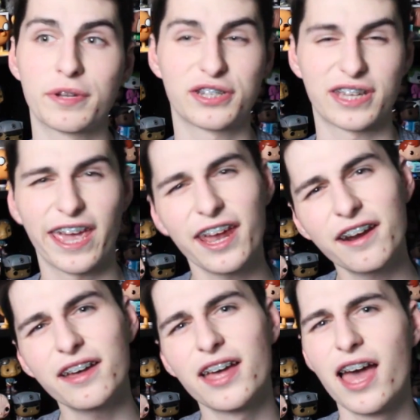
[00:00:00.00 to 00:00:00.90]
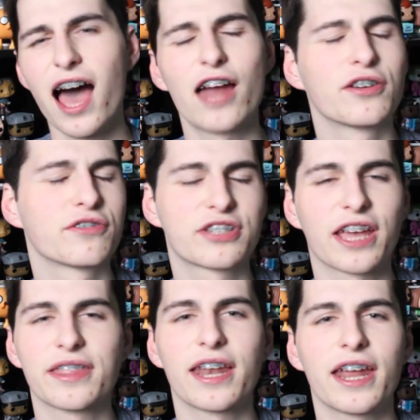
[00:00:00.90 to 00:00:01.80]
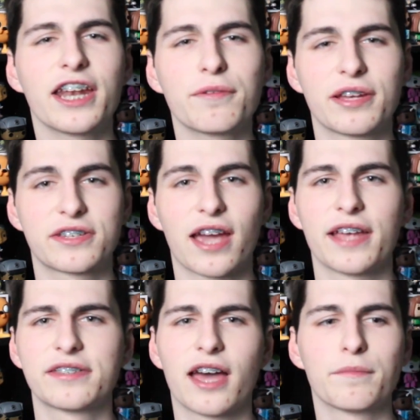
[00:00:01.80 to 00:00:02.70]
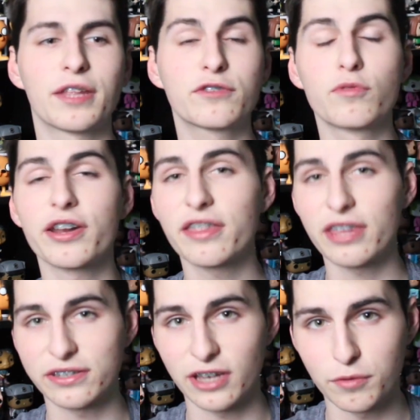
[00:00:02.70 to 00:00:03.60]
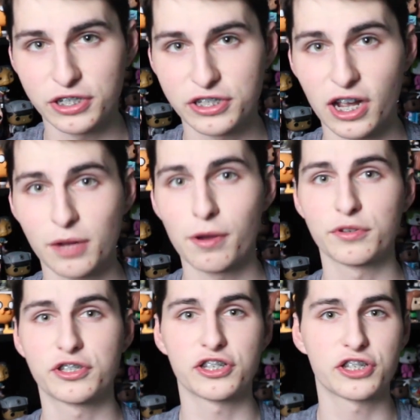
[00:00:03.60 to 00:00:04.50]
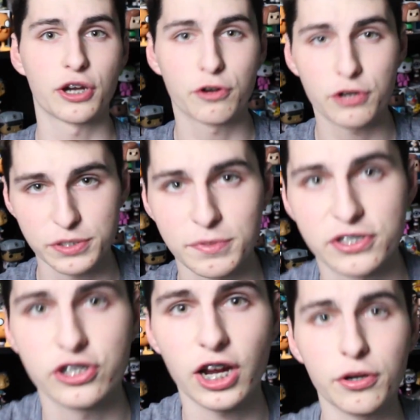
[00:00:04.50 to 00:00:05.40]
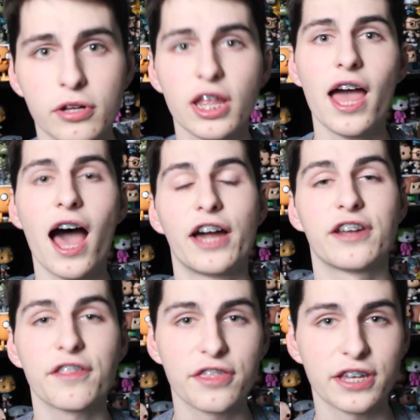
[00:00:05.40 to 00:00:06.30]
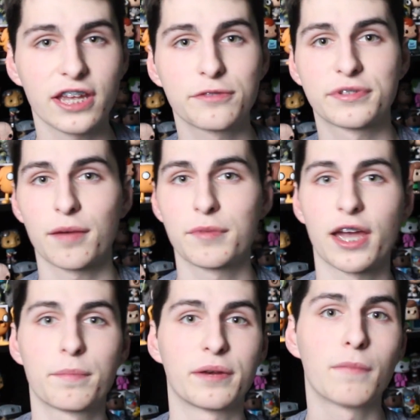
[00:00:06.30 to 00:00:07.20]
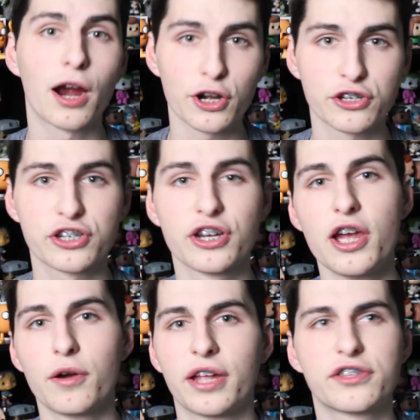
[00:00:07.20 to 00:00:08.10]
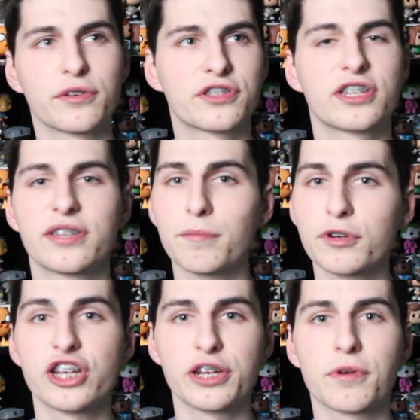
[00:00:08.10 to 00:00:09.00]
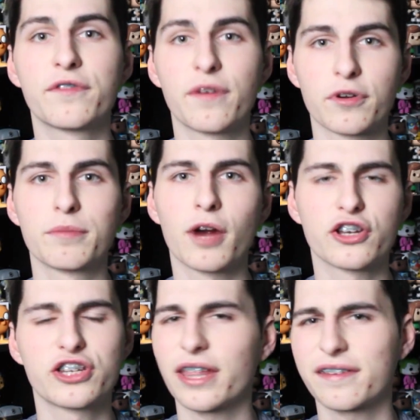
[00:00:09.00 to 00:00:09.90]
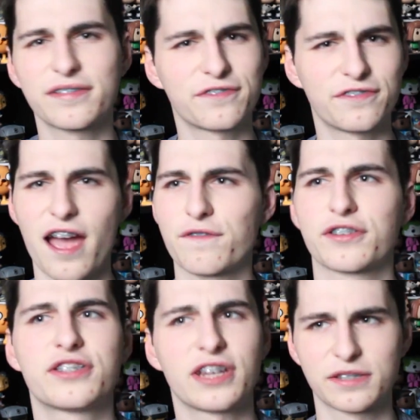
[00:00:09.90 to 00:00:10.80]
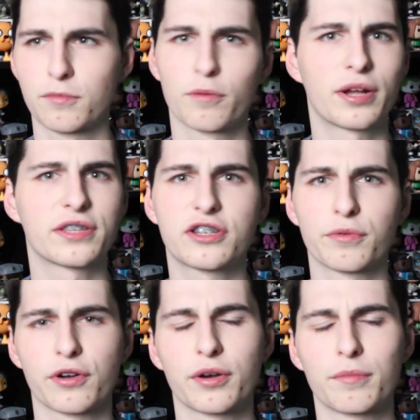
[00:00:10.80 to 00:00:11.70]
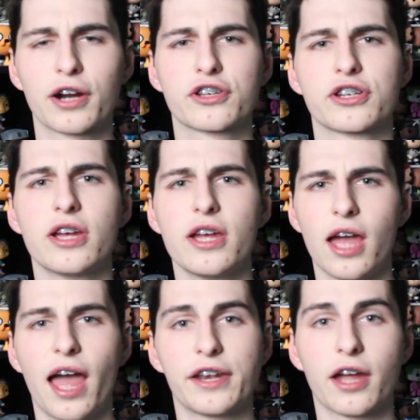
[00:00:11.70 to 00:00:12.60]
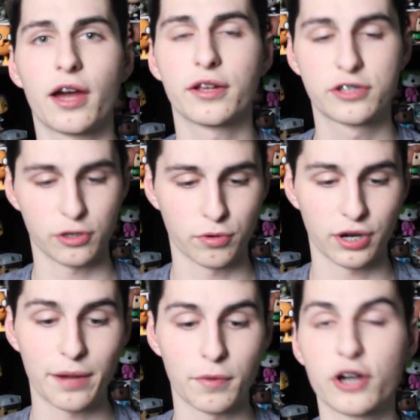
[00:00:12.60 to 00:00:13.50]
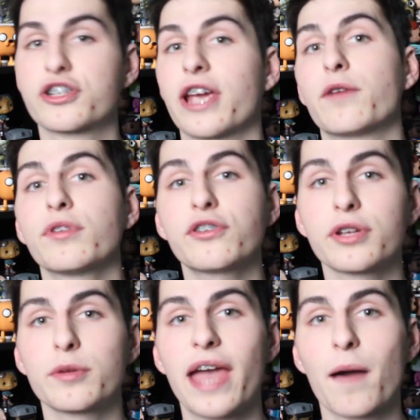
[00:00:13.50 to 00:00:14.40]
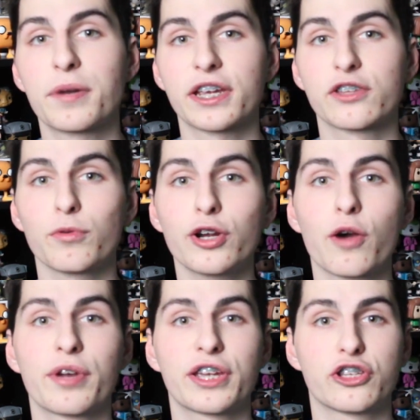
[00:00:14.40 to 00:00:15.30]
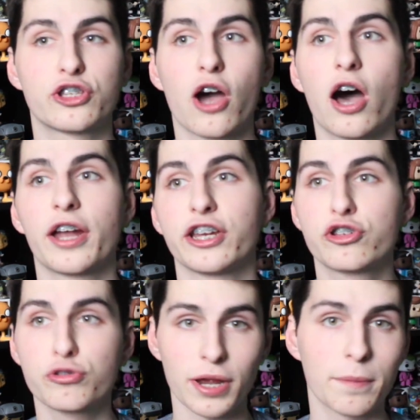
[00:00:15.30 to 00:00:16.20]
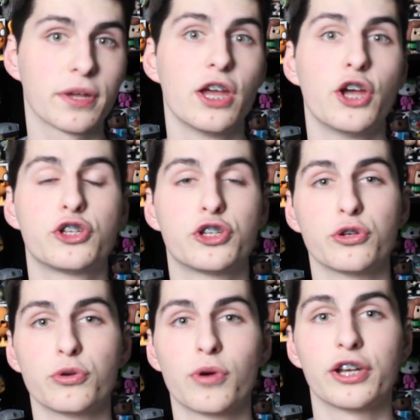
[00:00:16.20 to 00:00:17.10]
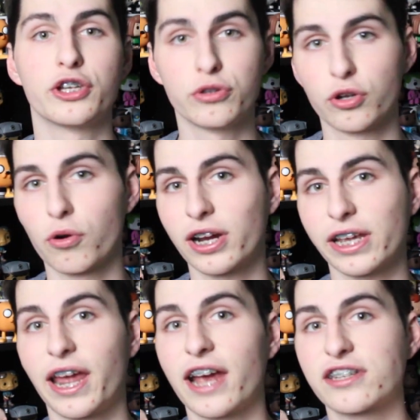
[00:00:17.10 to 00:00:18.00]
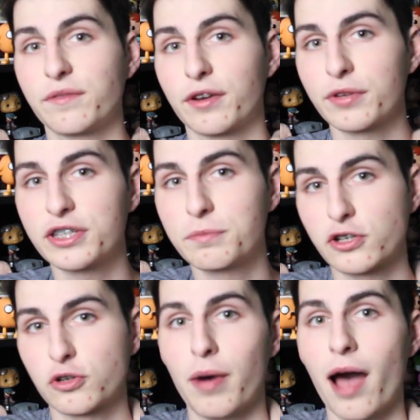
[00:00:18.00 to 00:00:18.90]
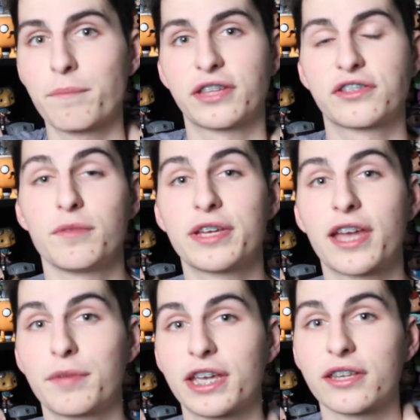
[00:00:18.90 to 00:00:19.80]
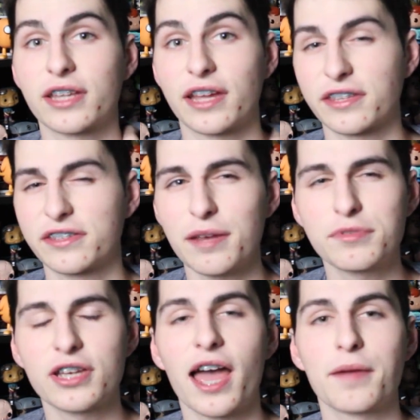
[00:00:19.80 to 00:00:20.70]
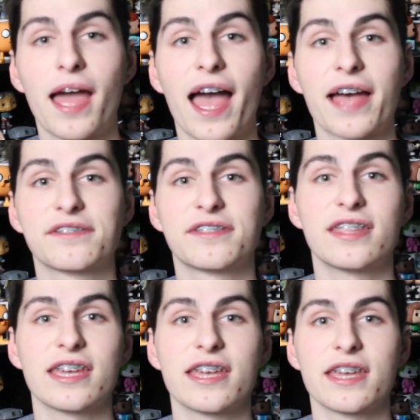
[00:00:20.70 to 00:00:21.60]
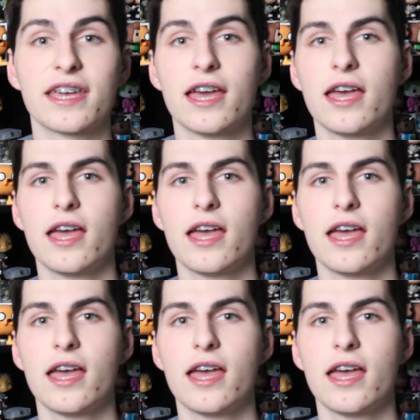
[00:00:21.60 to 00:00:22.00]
it to Canada. I don't understand that. Anyways, guys, that's one of the things I wanted to talk about, was just, you know, Christmas in general. Another thing is what's coming up in March. And so it's December, January, February, March. You got like 5 or 6 more months till we're going to March, and until we're at March. And what's going to be happening is we're going to, on a trip to New York, and I actually have a really special pop that's going to be coming in at the same time as the